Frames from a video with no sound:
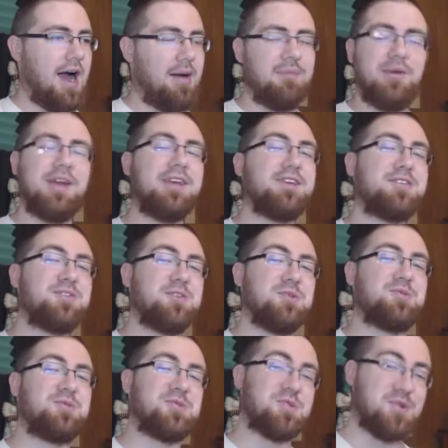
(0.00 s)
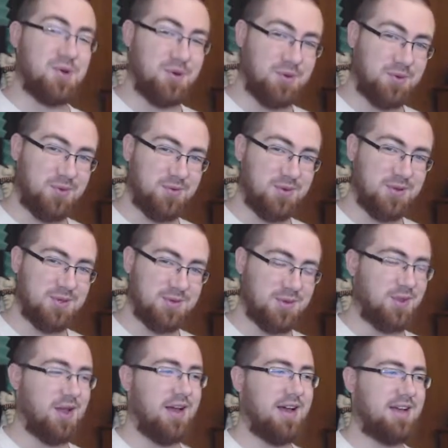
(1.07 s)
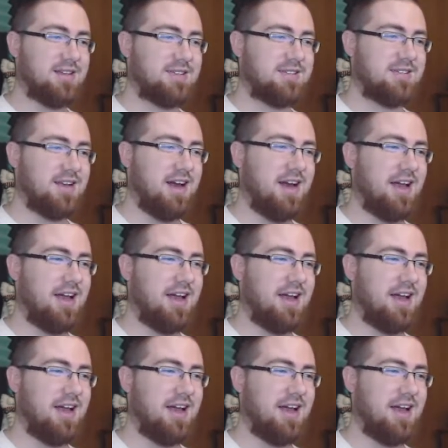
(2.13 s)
like so stoked for this class.